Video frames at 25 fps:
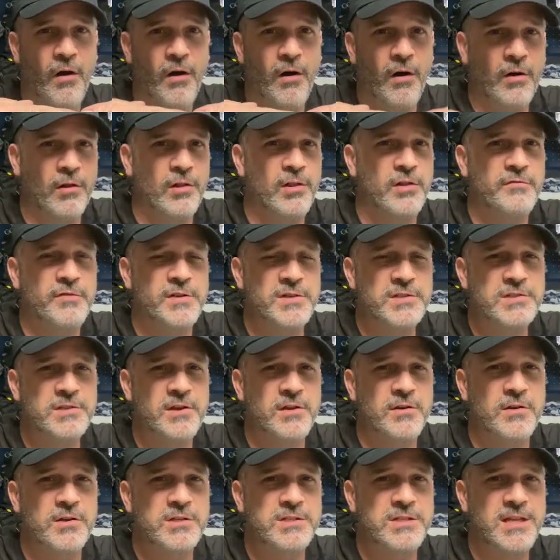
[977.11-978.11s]
all of us
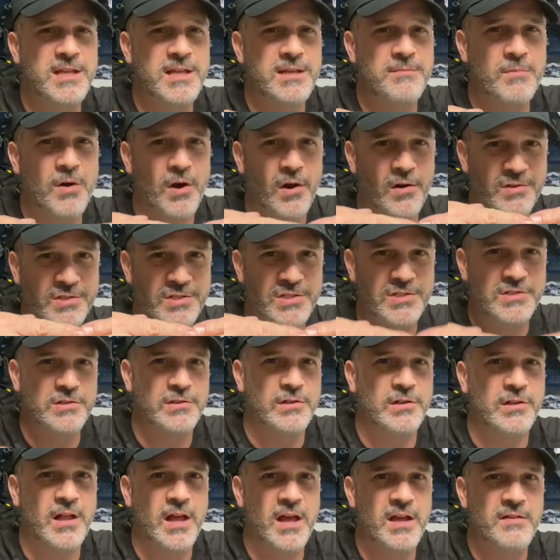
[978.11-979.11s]
on our team are
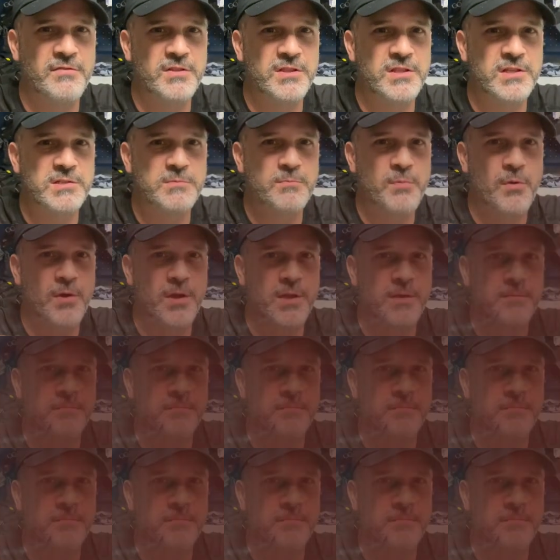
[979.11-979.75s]
still alive at this point.